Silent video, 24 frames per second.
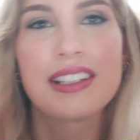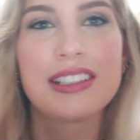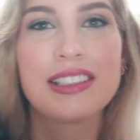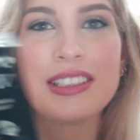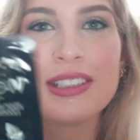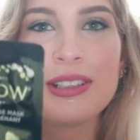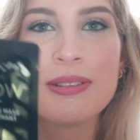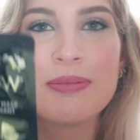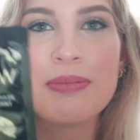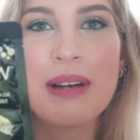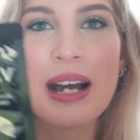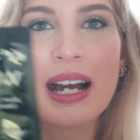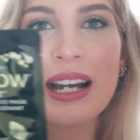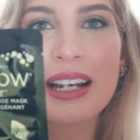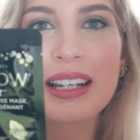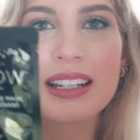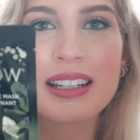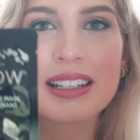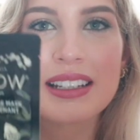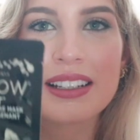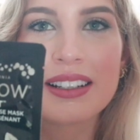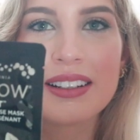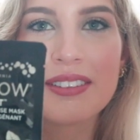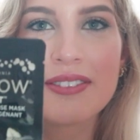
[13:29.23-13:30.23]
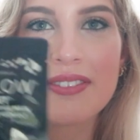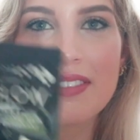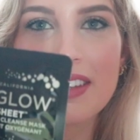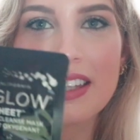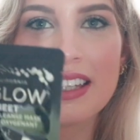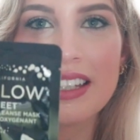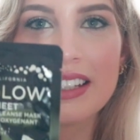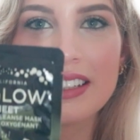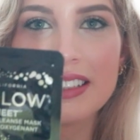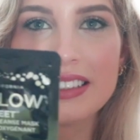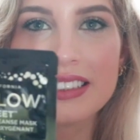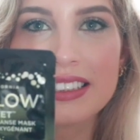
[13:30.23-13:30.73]
2-pack of
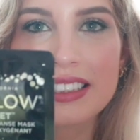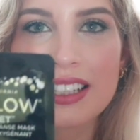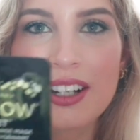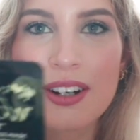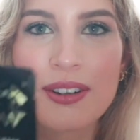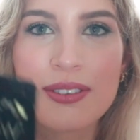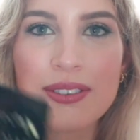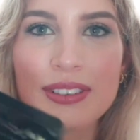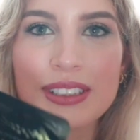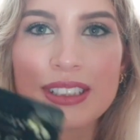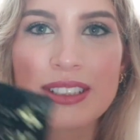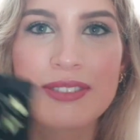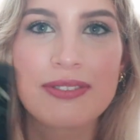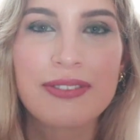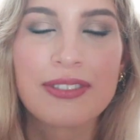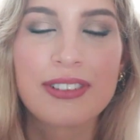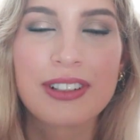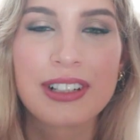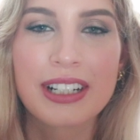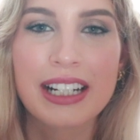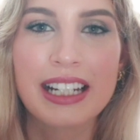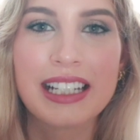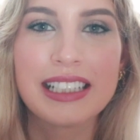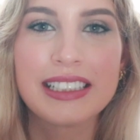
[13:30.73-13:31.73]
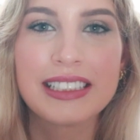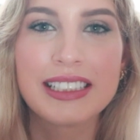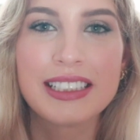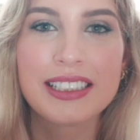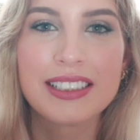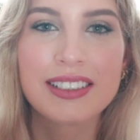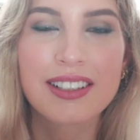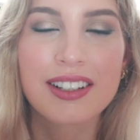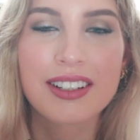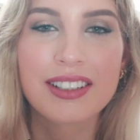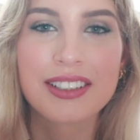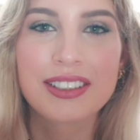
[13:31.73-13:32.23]
these goes for
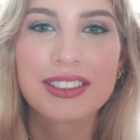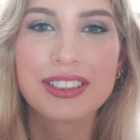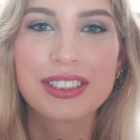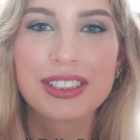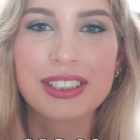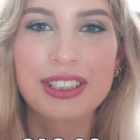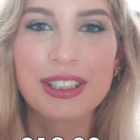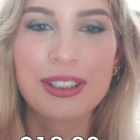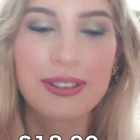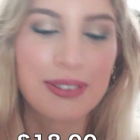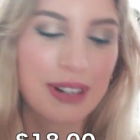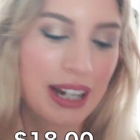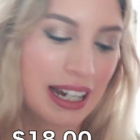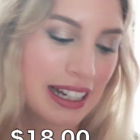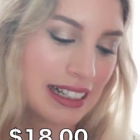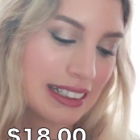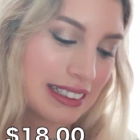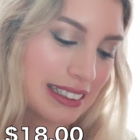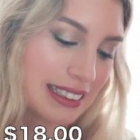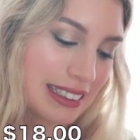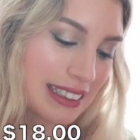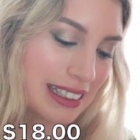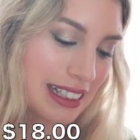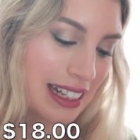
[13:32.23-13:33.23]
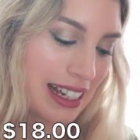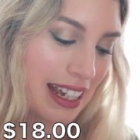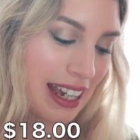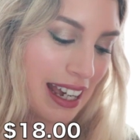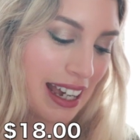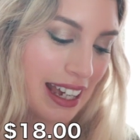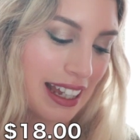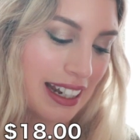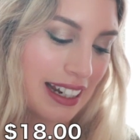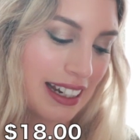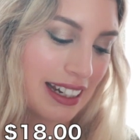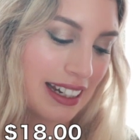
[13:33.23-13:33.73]
$18 US,
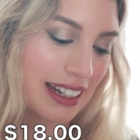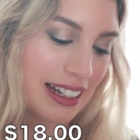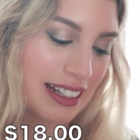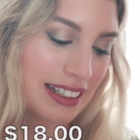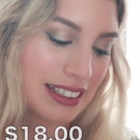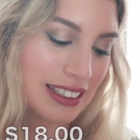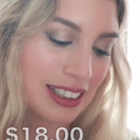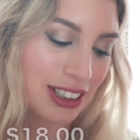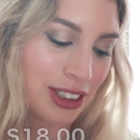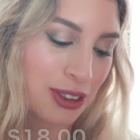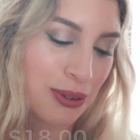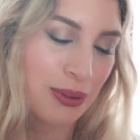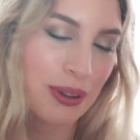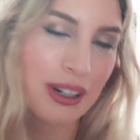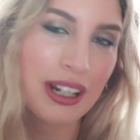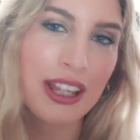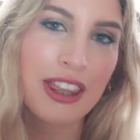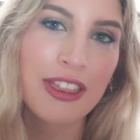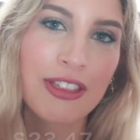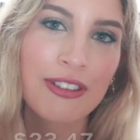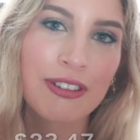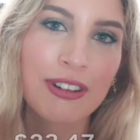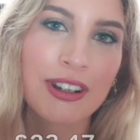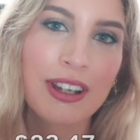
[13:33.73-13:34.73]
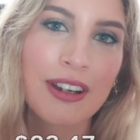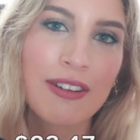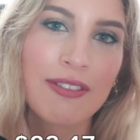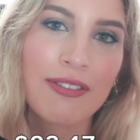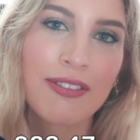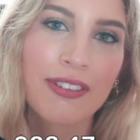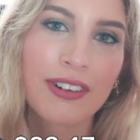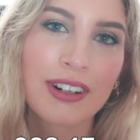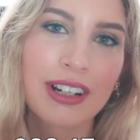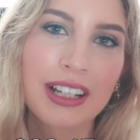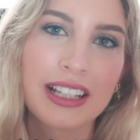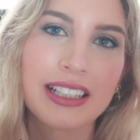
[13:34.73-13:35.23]
and it is
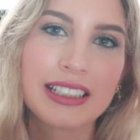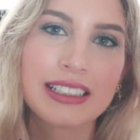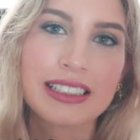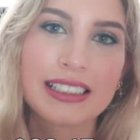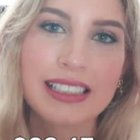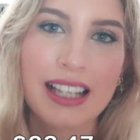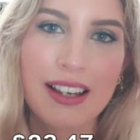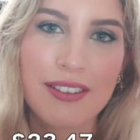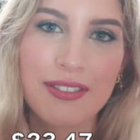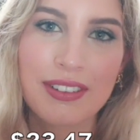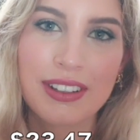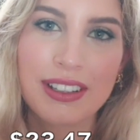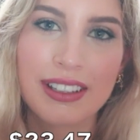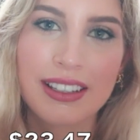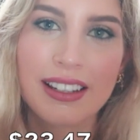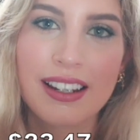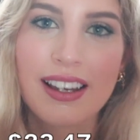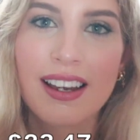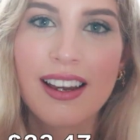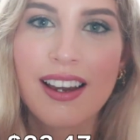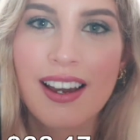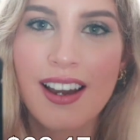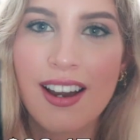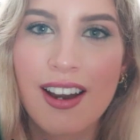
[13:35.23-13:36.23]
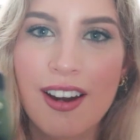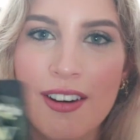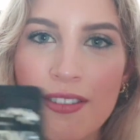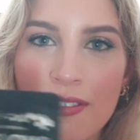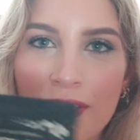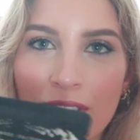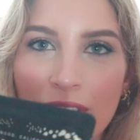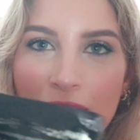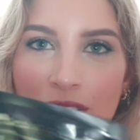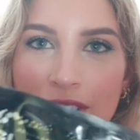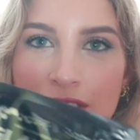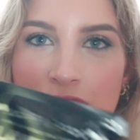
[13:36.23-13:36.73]
$23.47
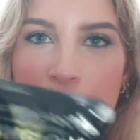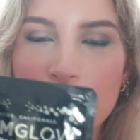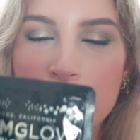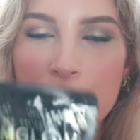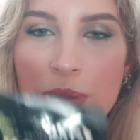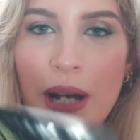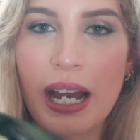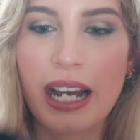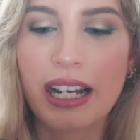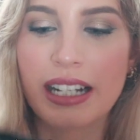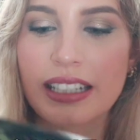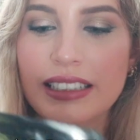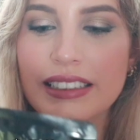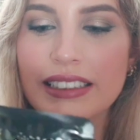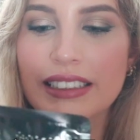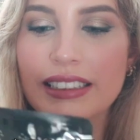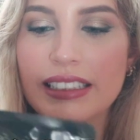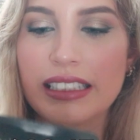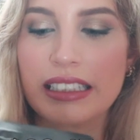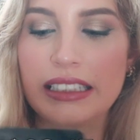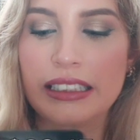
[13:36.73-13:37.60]
for 2 packs